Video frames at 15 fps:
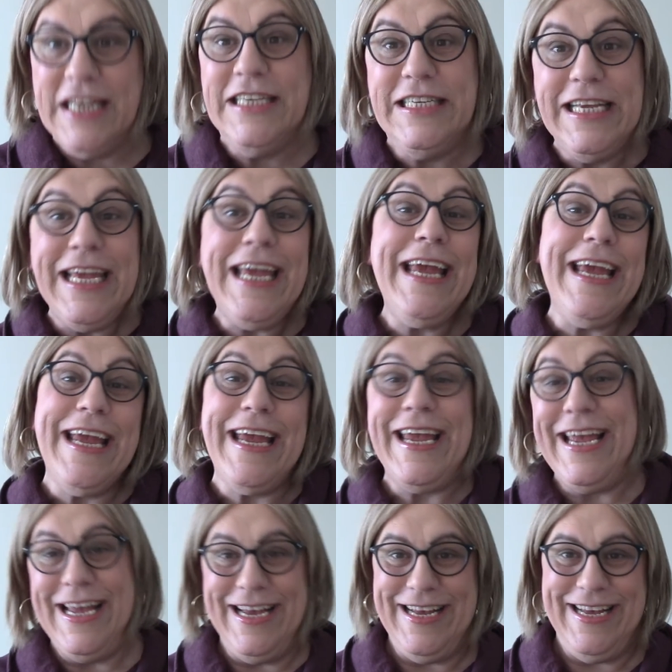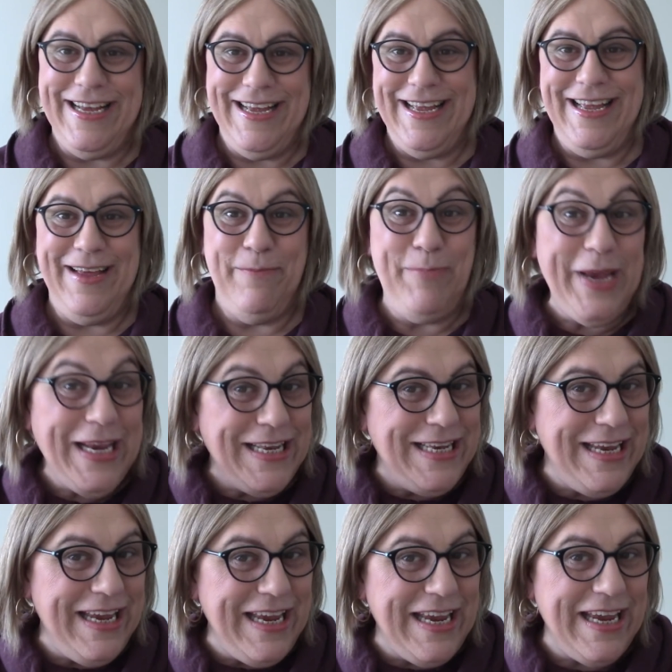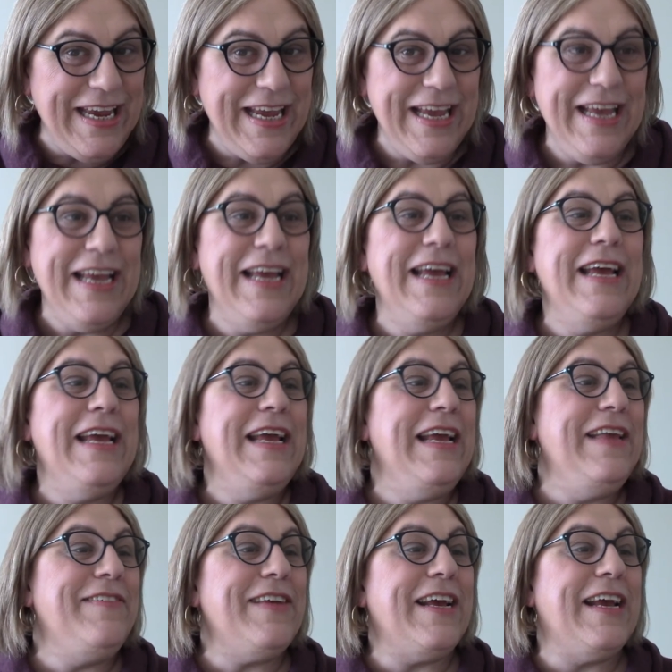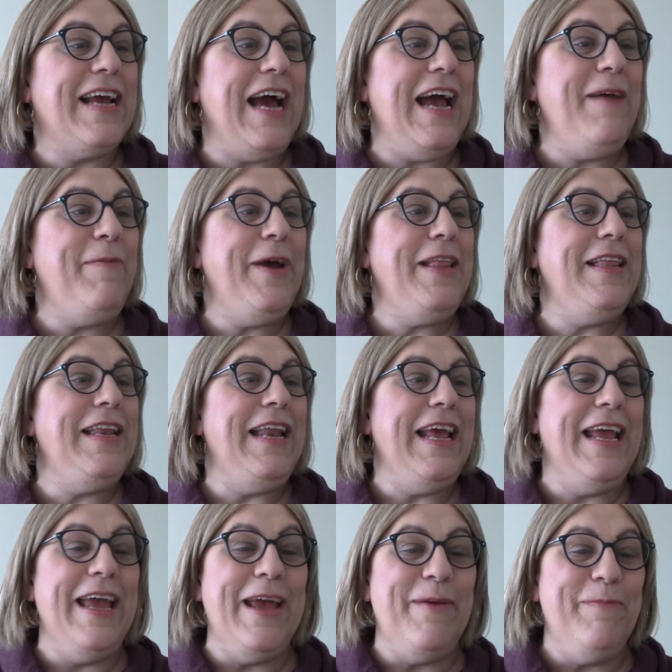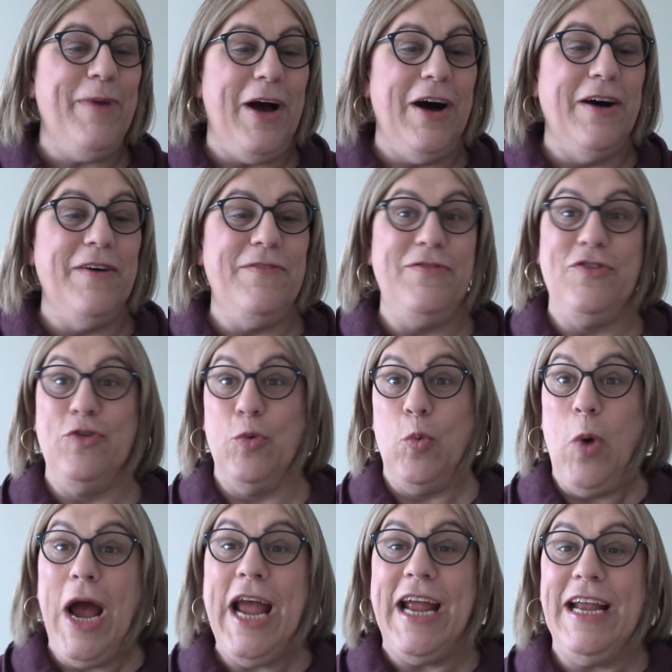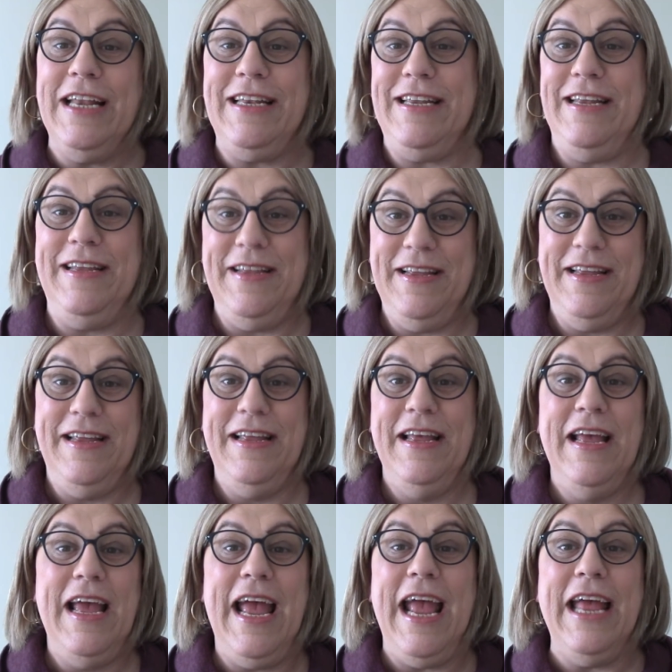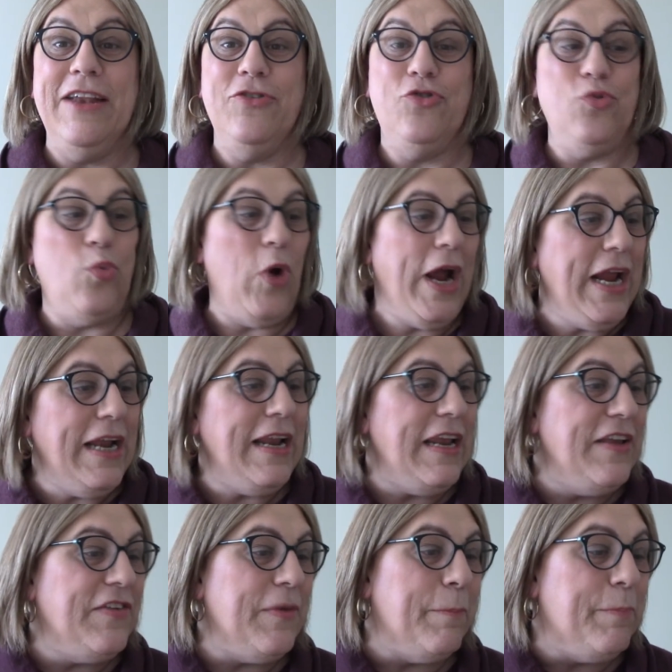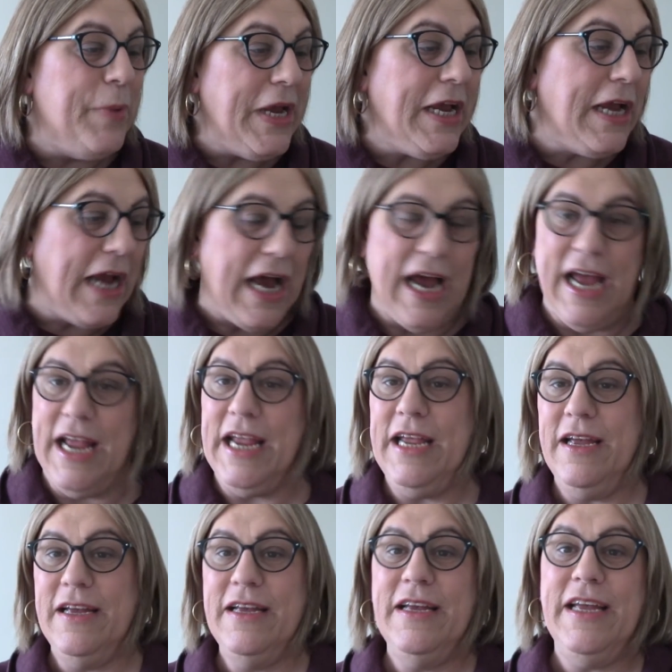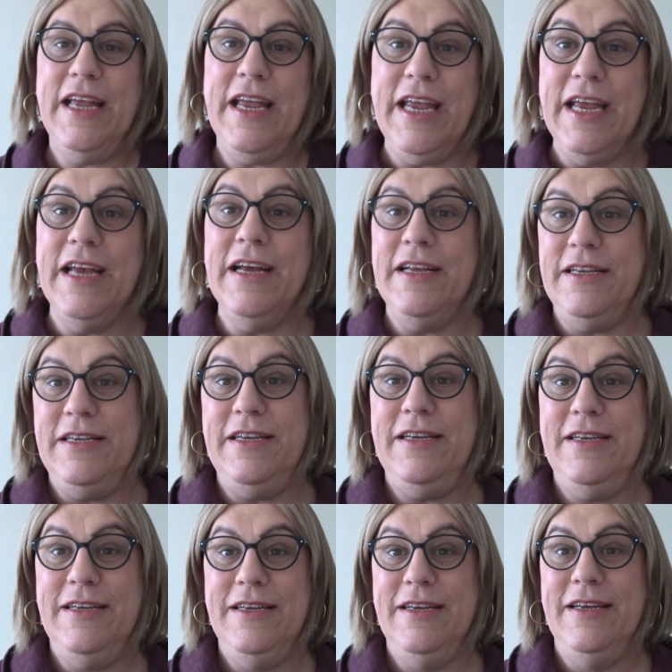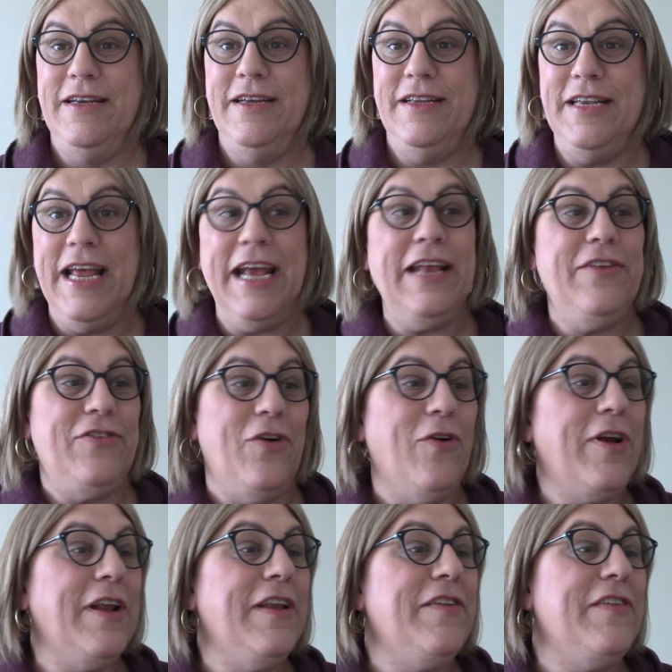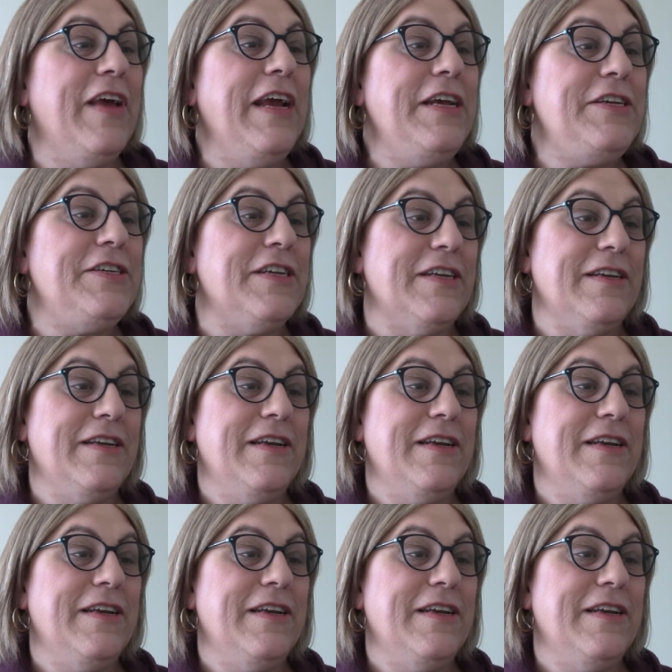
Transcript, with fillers: D, Big D, is a guy by the name of Dwight. And Dwight is a big guy in Negan's organization.